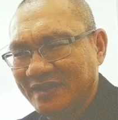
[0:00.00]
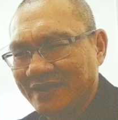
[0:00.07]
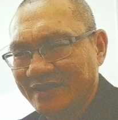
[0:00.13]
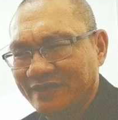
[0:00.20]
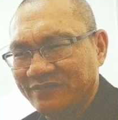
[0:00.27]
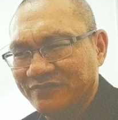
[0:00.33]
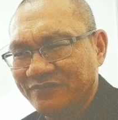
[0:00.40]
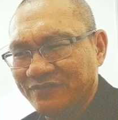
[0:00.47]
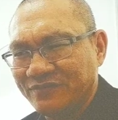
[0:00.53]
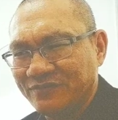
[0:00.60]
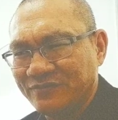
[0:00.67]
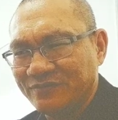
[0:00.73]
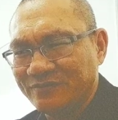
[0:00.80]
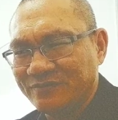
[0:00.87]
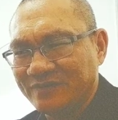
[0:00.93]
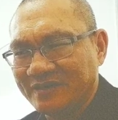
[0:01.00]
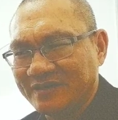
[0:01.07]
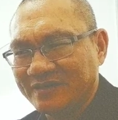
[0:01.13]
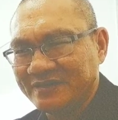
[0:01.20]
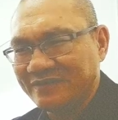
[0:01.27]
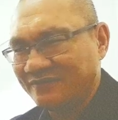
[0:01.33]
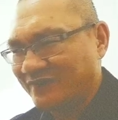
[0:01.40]
if you
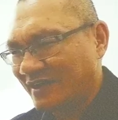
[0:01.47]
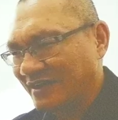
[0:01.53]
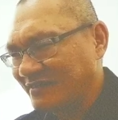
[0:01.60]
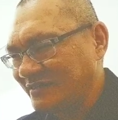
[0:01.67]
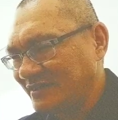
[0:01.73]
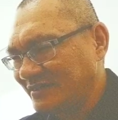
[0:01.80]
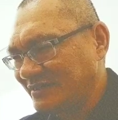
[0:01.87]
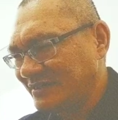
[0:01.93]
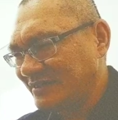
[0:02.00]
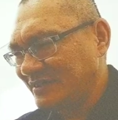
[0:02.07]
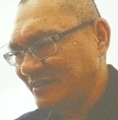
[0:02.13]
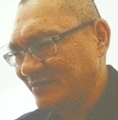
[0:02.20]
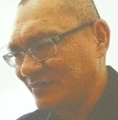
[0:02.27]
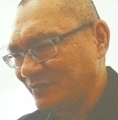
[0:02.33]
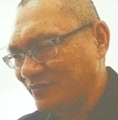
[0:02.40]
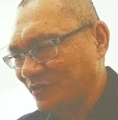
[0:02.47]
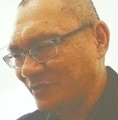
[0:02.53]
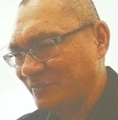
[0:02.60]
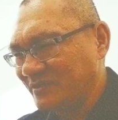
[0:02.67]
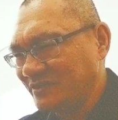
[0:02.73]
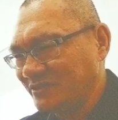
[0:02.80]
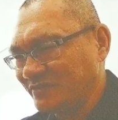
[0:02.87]
devise it
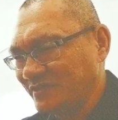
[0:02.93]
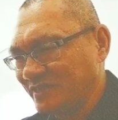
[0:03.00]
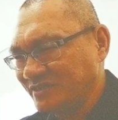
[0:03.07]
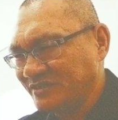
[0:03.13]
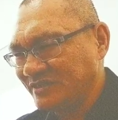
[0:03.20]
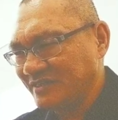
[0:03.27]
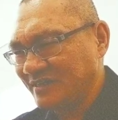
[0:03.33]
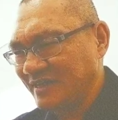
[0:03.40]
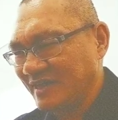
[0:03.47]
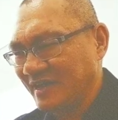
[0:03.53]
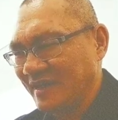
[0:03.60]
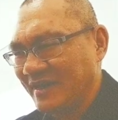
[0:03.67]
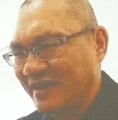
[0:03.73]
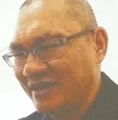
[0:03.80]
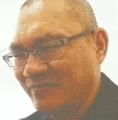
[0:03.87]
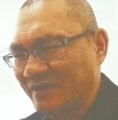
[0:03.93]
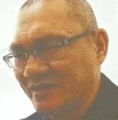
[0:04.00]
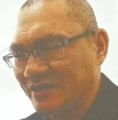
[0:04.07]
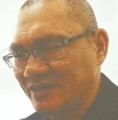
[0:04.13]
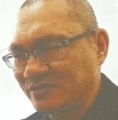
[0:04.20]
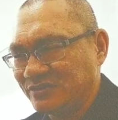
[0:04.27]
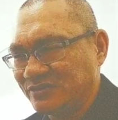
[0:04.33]
proper strategy and
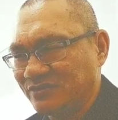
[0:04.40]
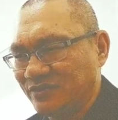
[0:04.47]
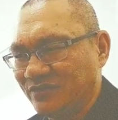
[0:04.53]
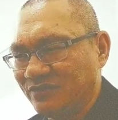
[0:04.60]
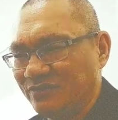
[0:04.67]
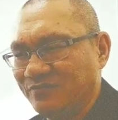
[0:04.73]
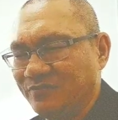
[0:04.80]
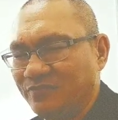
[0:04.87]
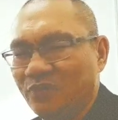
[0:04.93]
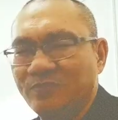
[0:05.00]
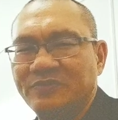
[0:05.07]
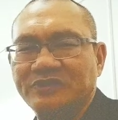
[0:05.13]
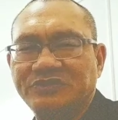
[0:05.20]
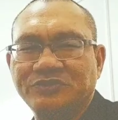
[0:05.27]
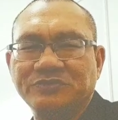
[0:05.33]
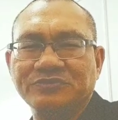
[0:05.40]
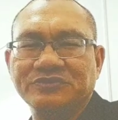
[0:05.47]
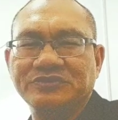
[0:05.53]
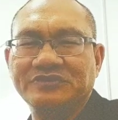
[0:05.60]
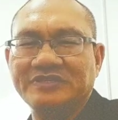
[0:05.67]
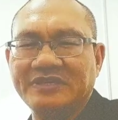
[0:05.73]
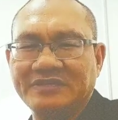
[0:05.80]
make use of proper
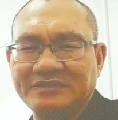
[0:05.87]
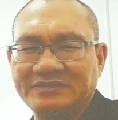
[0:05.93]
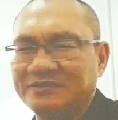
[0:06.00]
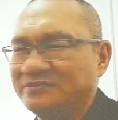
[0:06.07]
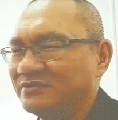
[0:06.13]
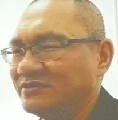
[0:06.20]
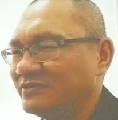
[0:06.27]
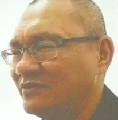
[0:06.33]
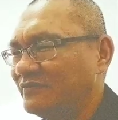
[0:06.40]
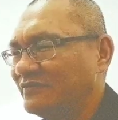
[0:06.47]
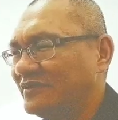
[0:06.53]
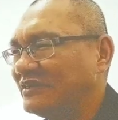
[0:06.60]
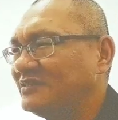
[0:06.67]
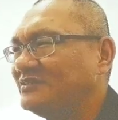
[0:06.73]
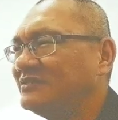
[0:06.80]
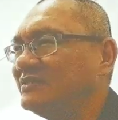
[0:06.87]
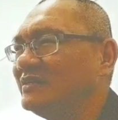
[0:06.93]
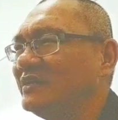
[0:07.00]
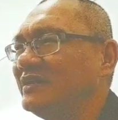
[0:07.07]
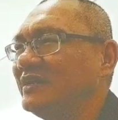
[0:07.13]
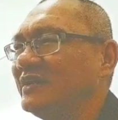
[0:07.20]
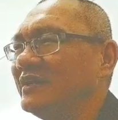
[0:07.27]
tools in terms of this
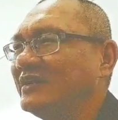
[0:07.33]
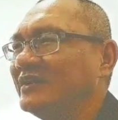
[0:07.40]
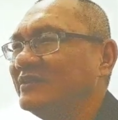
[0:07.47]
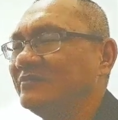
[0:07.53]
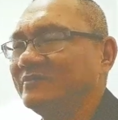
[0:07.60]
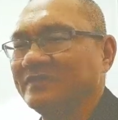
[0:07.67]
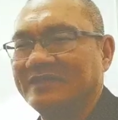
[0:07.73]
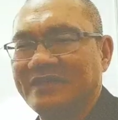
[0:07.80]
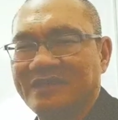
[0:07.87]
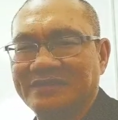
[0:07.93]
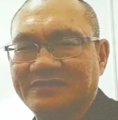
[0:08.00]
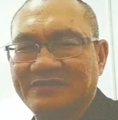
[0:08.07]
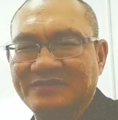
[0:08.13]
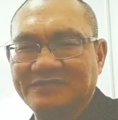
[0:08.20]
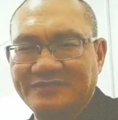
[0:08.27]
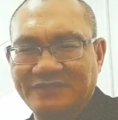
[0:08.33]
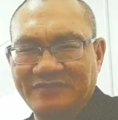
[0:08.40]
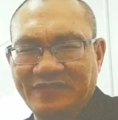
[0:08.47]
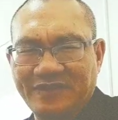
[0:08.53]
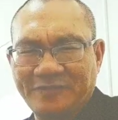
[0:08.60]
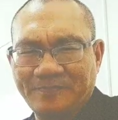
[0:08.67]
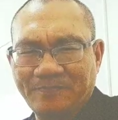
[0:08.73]
guest
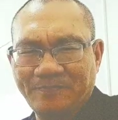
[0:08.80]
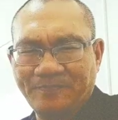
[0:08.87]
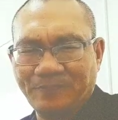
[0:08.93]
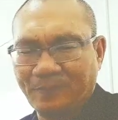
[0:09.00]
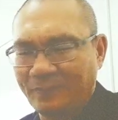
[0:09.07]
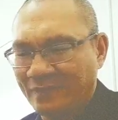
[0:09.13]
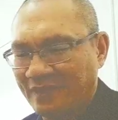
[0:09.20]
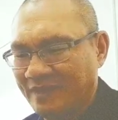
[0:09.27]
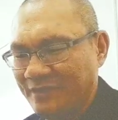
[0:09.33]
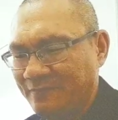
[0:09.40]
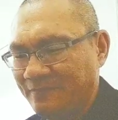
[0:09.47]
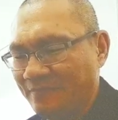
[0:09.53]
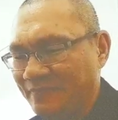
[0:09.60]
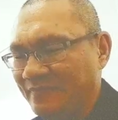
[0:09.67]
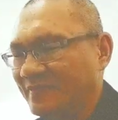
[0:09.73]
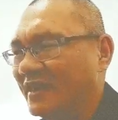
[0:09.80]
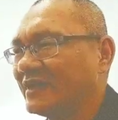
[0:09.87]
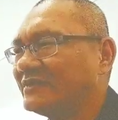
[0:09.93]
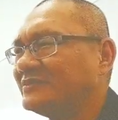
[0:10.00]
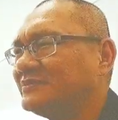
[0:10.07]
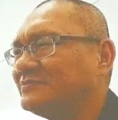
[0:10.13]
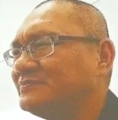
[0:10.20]
survey. Okay,
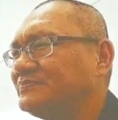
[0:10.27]
next.